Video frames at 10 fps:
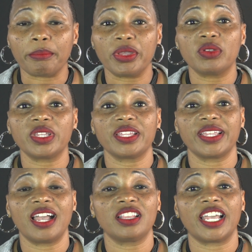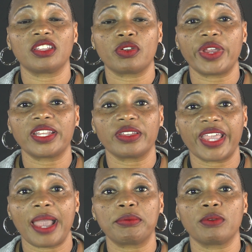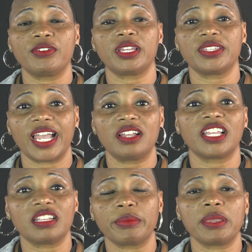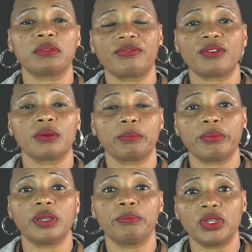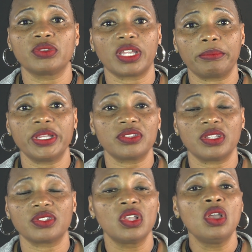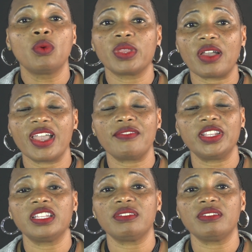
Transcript: build their downline, to create the capital for their downline to be able to build their business without having any